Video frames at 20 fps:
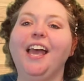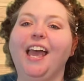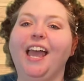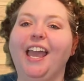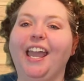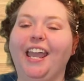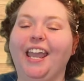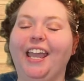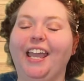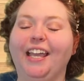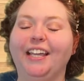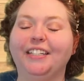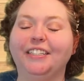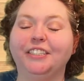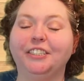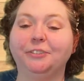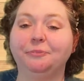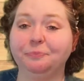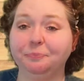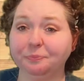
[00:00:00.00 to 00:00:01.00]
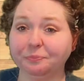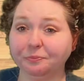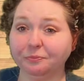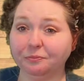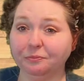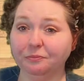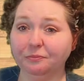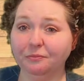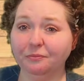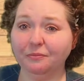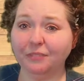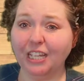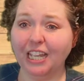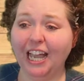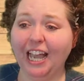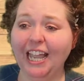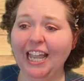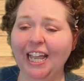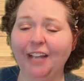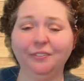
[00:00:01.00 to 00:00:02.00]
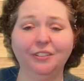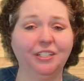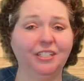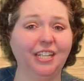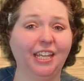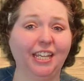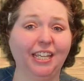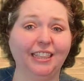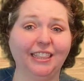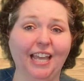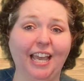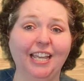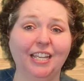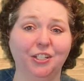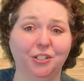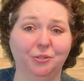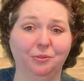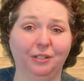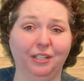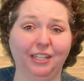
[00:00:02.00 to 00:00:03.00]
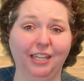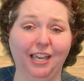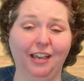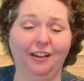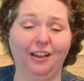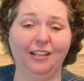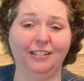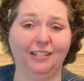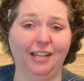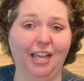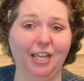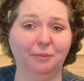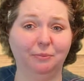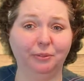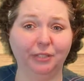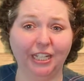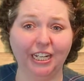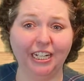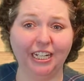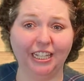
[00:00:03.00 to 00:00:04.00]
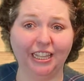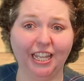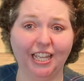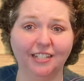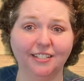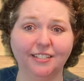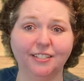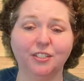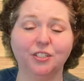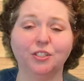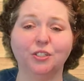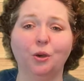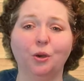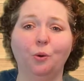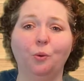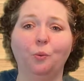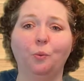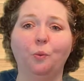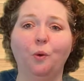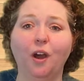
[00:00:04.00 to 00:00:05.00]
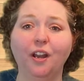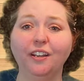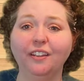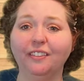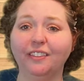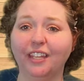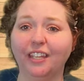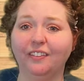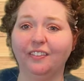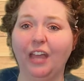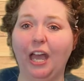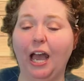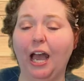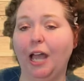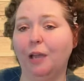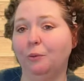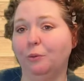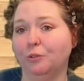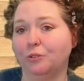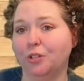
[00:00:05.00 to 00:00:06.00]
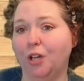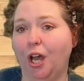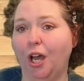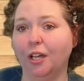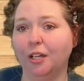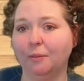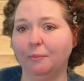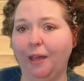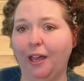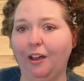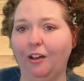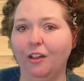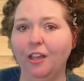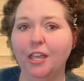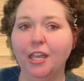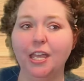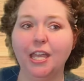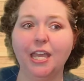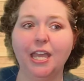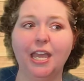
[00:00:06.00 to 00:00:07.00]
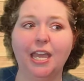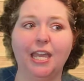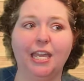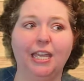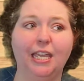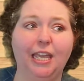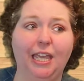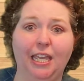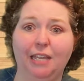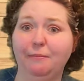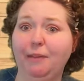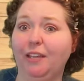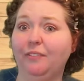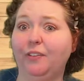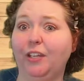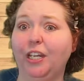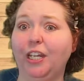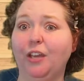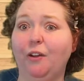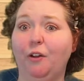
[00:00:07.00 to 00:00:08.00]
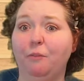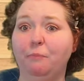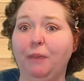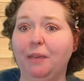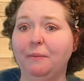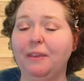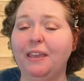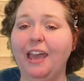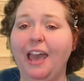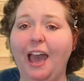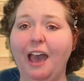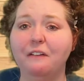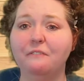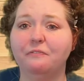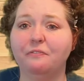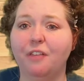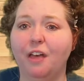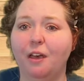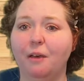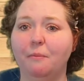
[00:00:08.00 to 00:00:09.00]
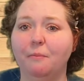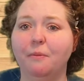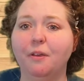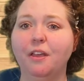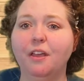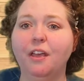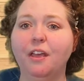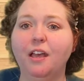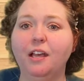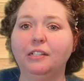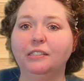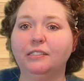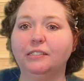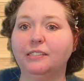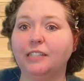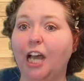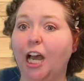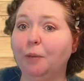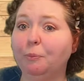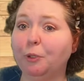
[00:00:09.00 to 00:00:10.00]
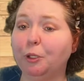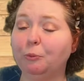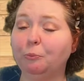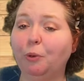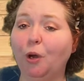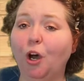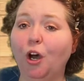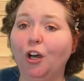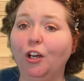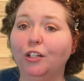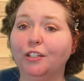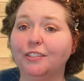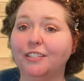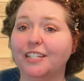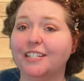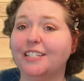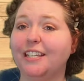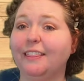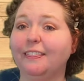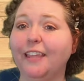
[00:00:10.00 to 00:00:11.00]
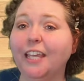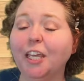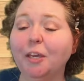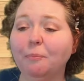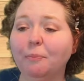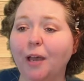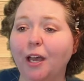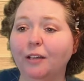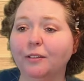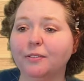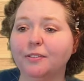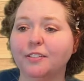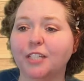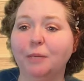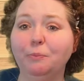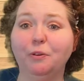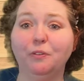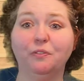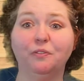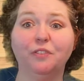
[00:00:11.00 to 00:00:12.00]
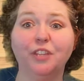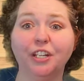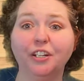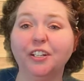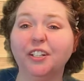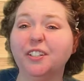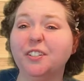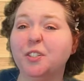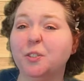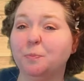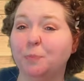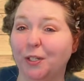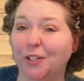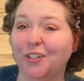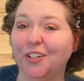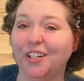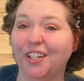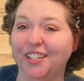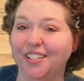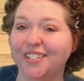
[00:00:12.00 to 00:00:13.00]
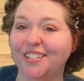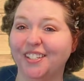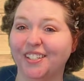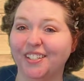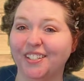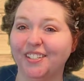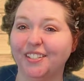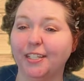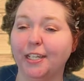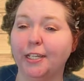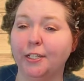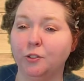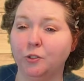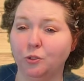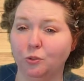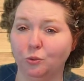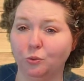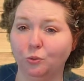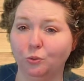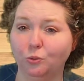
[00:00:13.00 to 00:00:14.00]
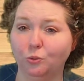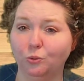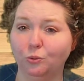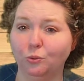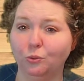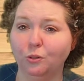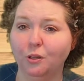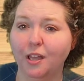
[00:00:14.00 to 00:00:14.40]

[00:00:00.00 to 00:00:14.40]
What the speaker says: And I have to take that into account as I am planning this. So one thing that I will talk about in my video, and maybe have them stop and pause, is to think about some of their experiences in school